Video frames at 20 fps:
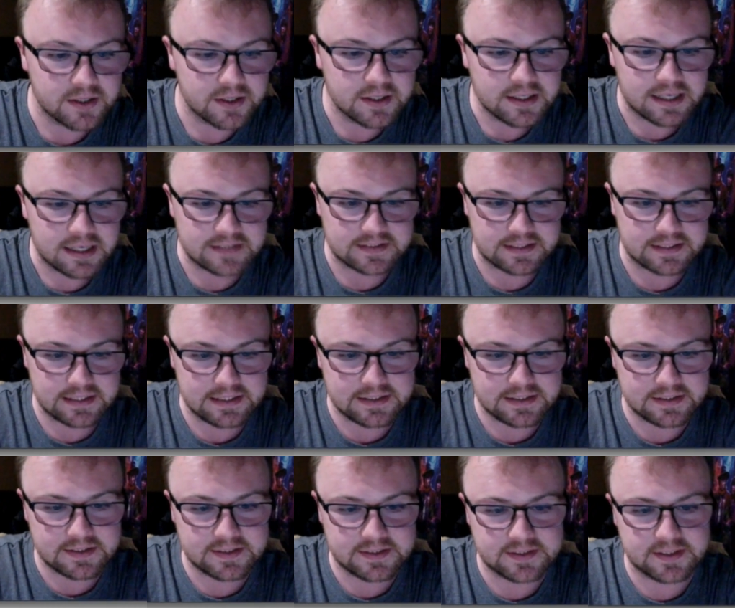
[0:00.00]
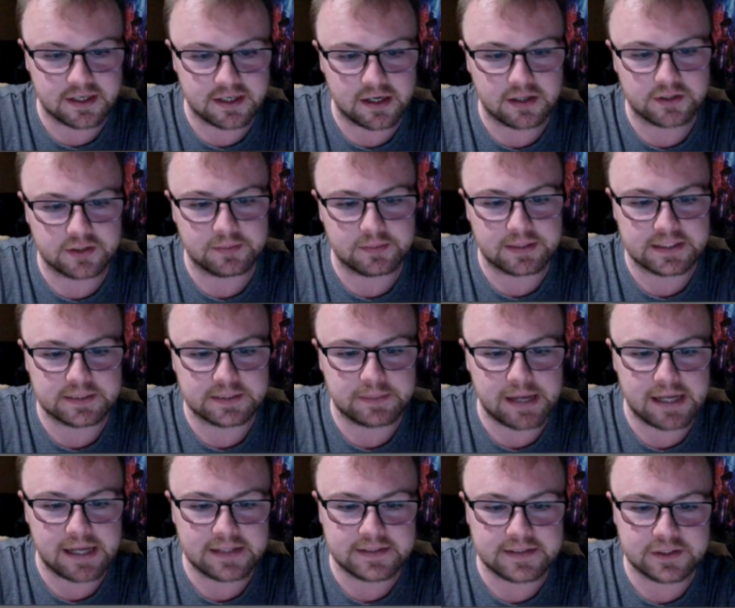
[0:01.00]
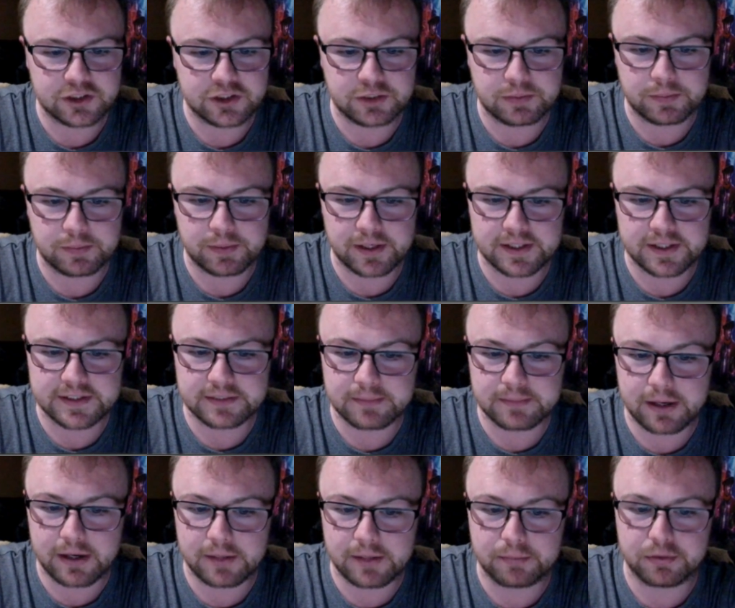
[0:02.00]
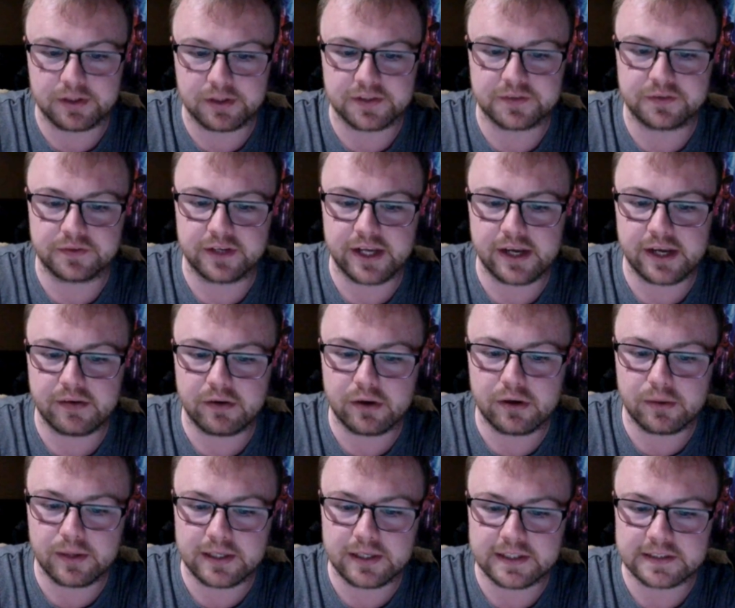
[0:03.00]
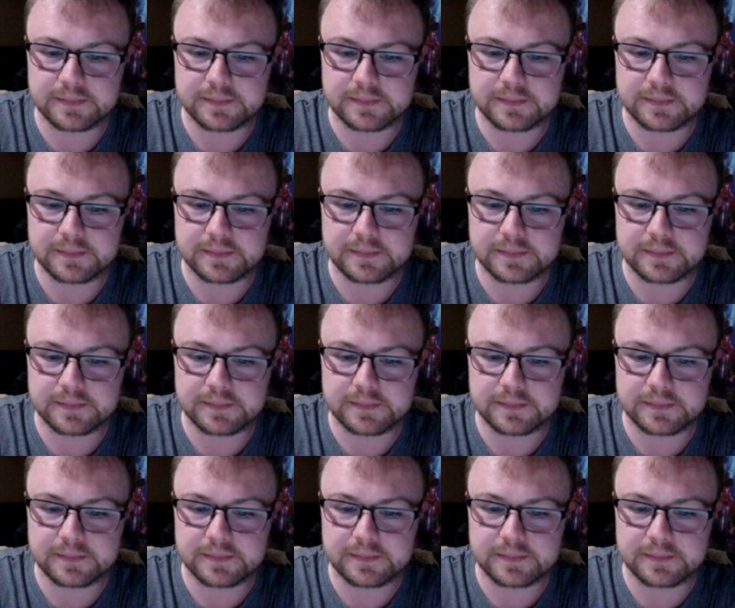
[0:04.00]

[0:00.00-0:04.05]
As Glinda's stardom expands and she prepares to marry Prince Fiyero in a